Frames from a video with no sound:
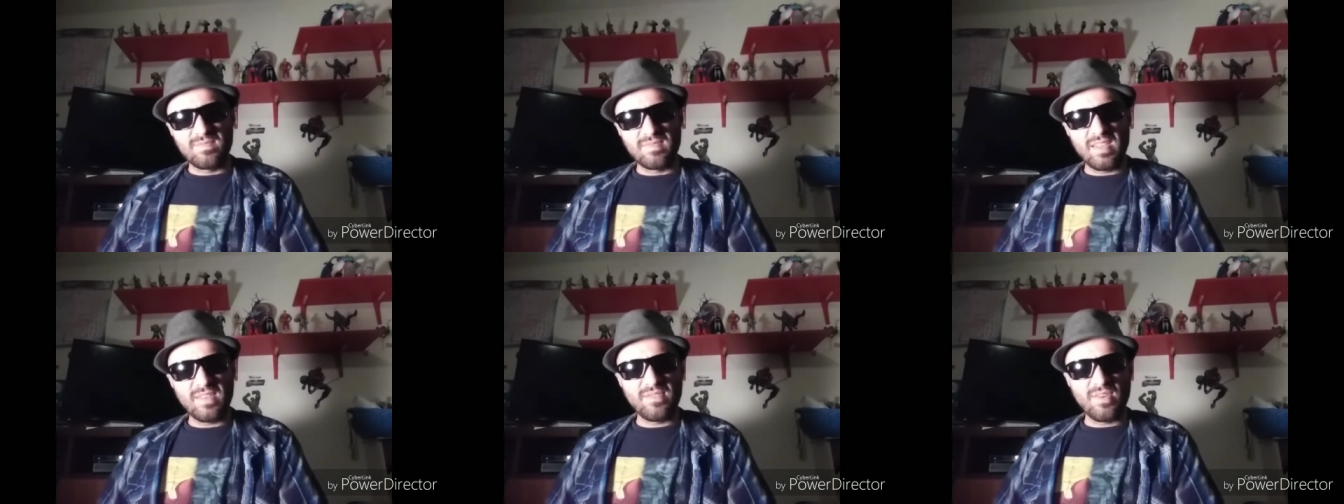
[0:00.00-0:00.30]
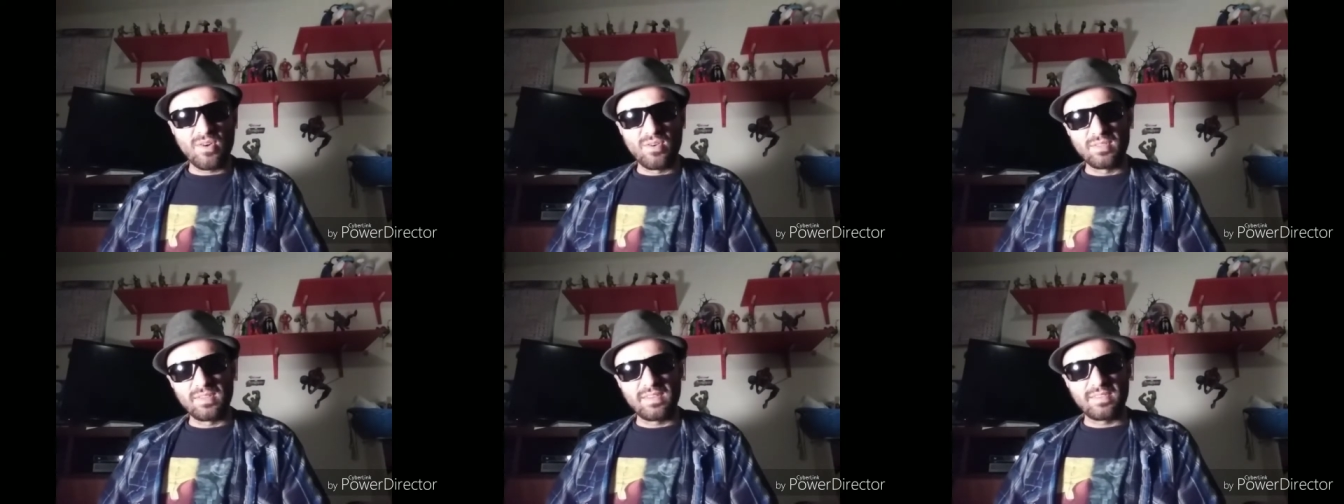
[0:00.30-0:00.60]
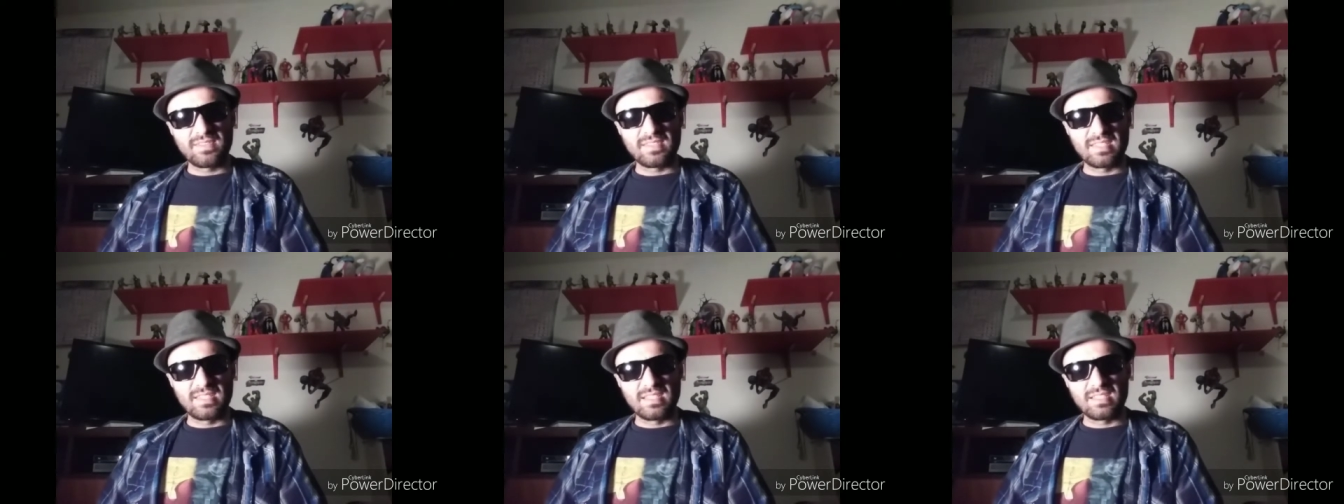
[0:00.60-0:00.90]
If you're old
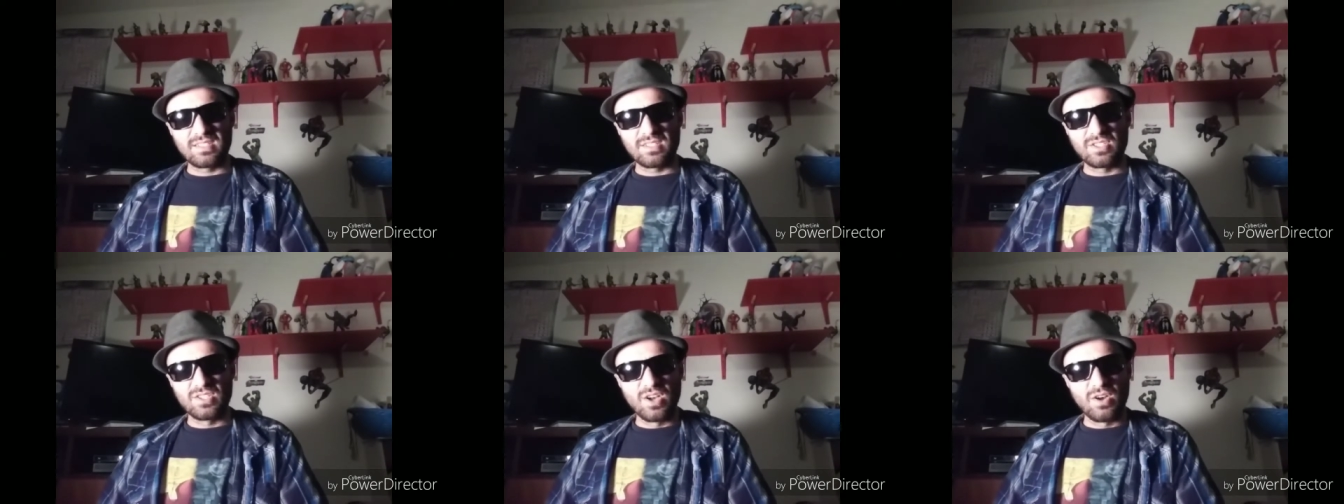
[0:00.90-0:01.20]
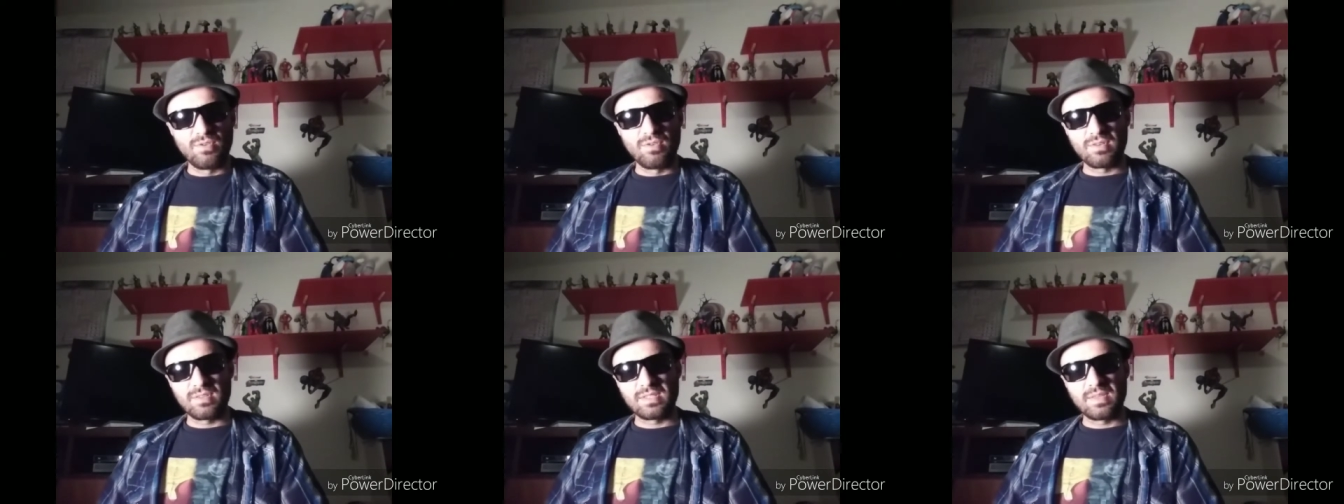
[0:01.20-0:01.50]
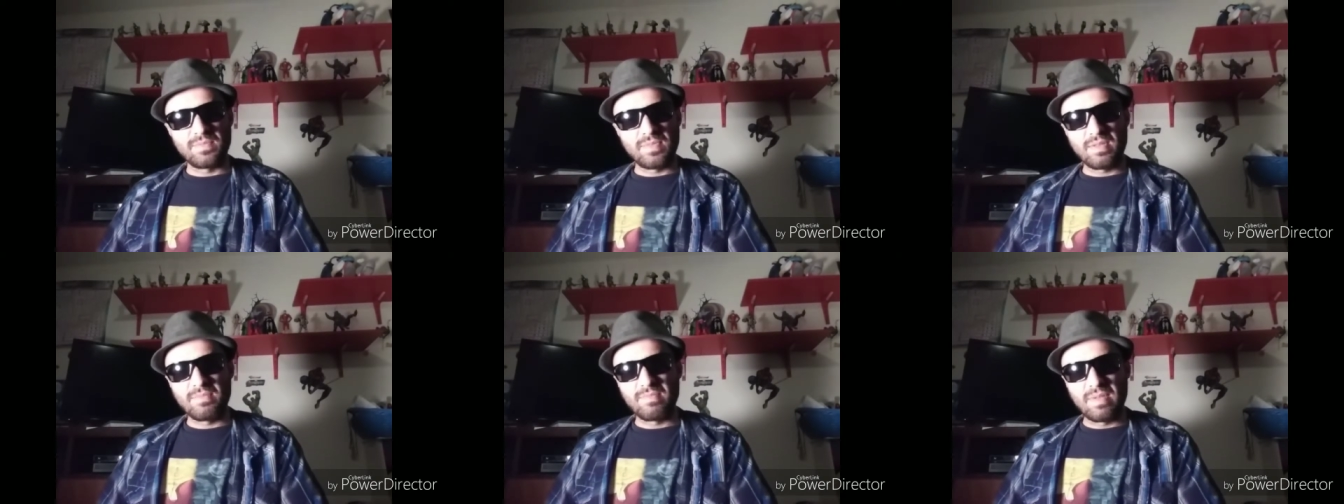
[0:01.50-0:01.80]
enough to see his show or
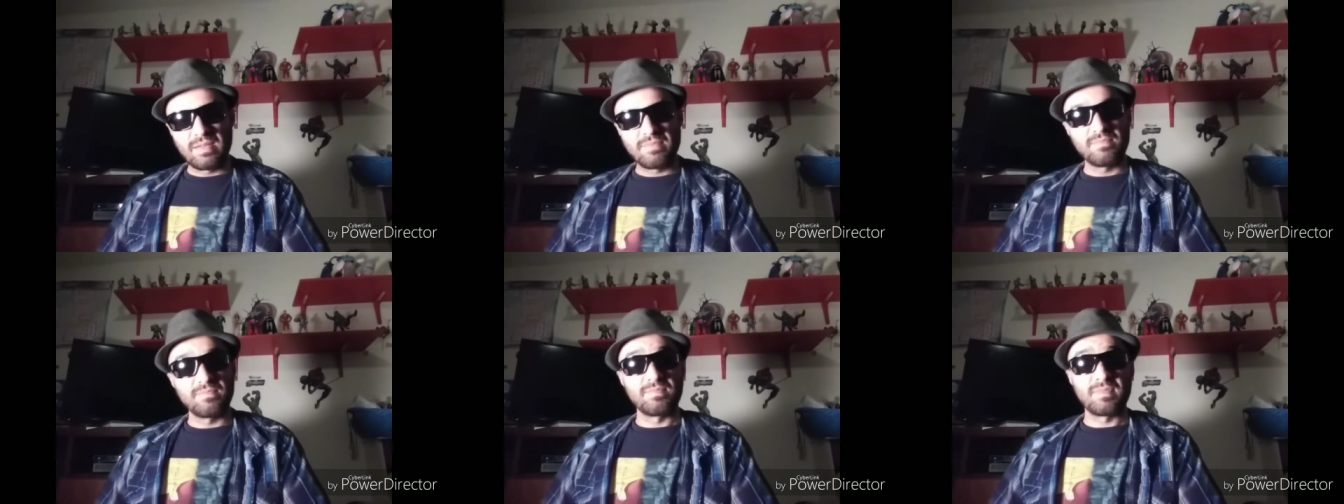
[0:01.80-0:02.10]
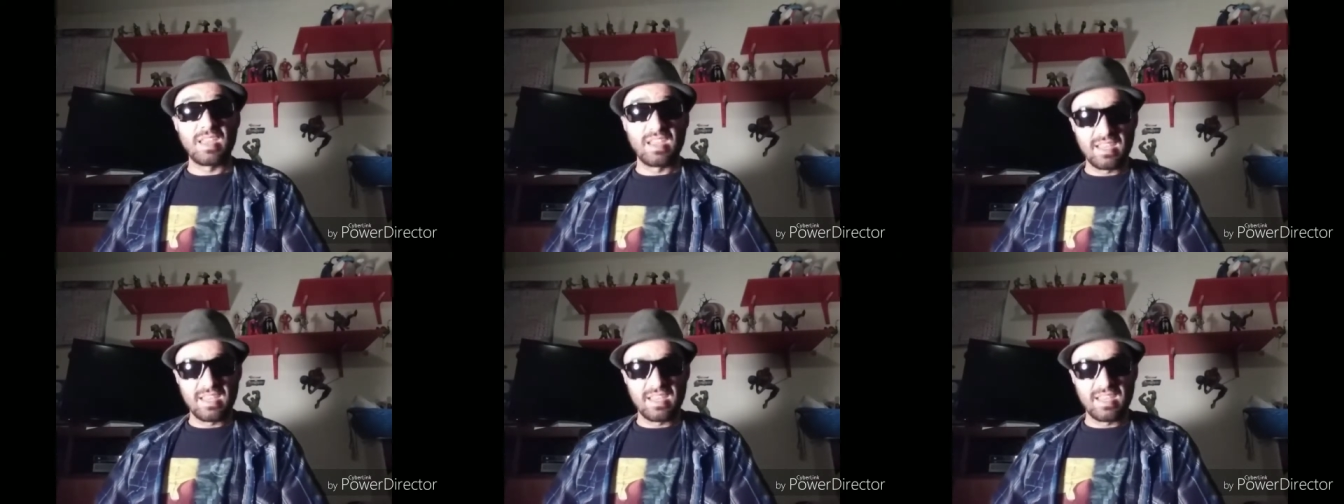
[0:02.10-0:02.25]
something, but